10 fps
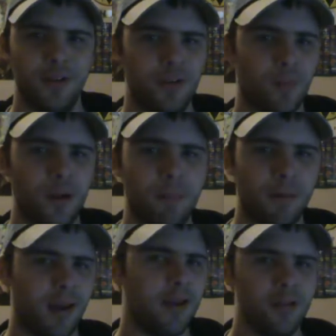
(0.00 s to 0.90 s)
When you
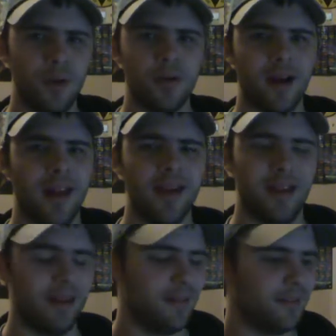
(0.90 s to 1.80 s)
play a
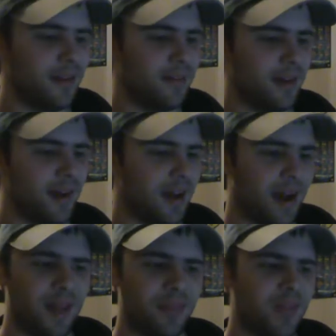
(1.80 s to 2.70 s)
ukulele,
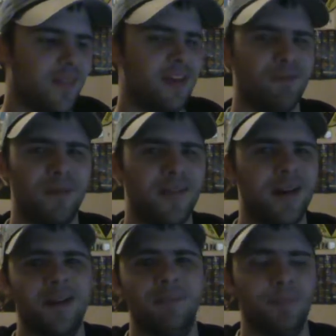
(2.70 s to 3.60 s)
I think they just put
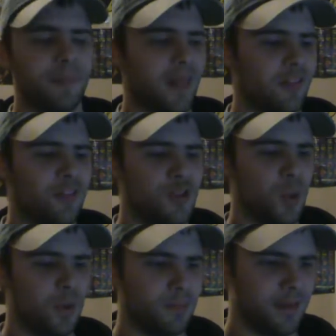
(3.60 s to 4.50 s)
that in as a
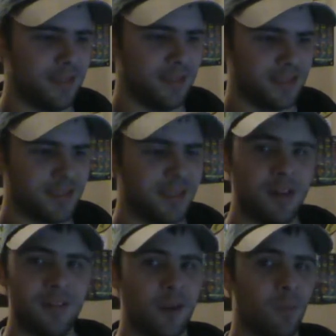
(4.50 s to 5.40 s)
joke because
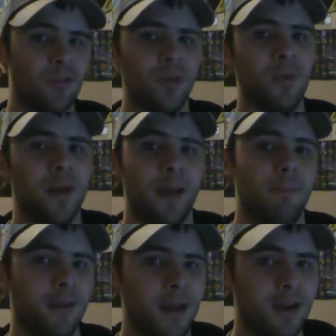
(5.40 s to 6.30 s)
there was no
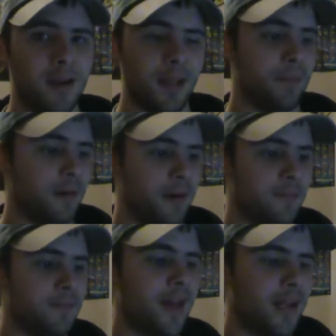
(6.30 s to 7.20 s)
gameplay clip
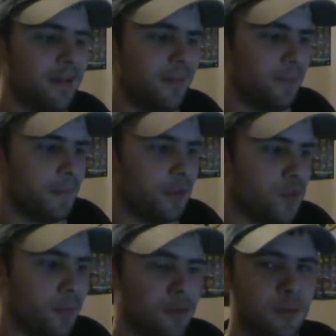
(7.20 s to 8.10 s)
of that,
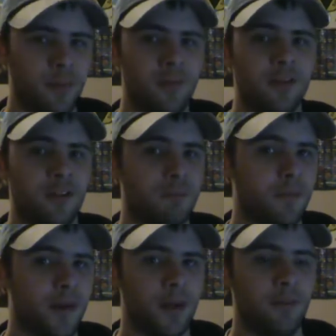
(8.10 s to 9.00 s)
so I'm assuming they just
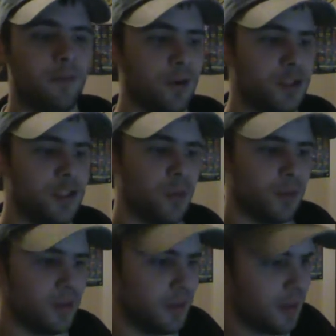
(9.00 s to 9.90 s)
put that in for a
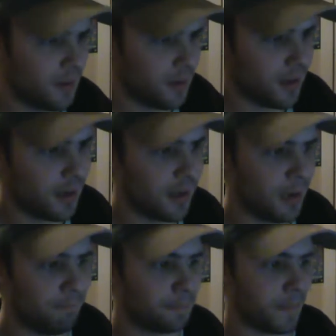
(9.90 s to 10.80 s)
joke.
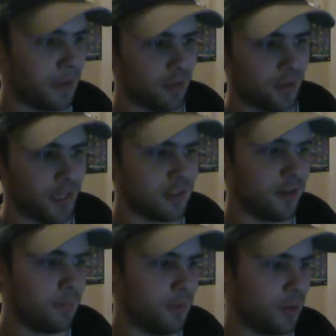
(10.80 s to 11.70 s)
And just a heads
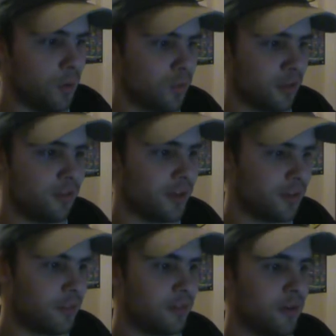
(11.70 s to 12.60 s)
up, Yakuza
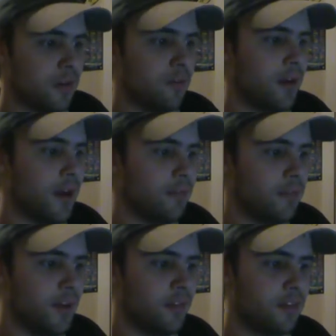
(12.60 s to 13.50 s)
6, The Song of Life,
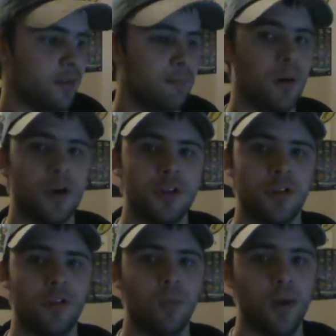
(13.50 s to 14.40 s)
releases on
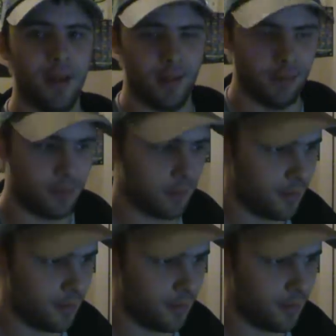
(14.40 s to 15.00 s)
March 20th.